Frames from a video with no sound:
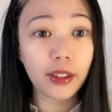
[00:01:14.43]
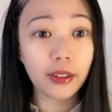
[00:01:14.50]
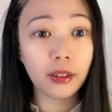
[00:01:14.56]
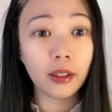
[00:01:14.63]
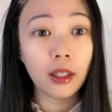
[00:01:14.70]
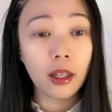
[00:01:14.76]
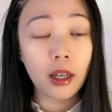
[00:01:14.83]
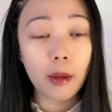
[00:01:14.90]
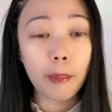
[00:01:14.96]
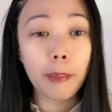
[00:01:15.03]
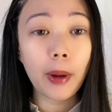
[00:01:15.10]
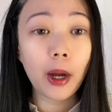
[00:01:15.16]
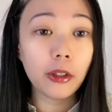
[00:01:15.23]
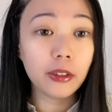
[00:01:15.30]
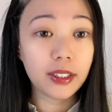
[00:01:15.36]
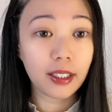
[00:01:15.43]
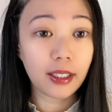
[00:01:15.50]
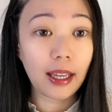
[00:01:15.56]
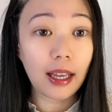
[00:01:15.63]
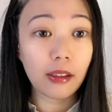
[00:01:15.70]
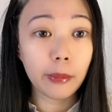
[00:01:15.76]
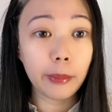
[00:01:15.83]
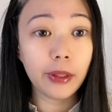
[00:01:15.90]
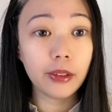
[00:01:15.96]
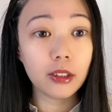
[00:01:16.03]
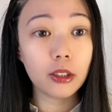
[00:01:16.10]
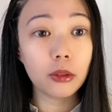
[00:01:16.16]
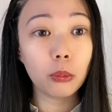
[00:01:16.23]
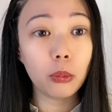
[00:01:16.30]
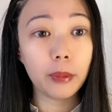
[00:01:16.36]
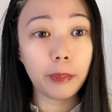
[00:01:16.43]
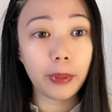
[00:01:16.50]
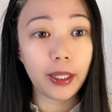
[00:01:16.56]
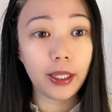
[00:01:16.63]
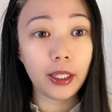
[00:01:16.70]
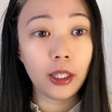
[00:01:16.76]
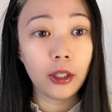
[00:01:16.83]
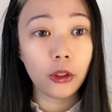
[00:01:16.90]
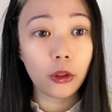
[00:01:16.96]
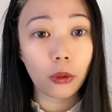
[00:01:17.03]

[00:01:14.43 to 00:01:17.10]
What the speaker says: then opposing elements would be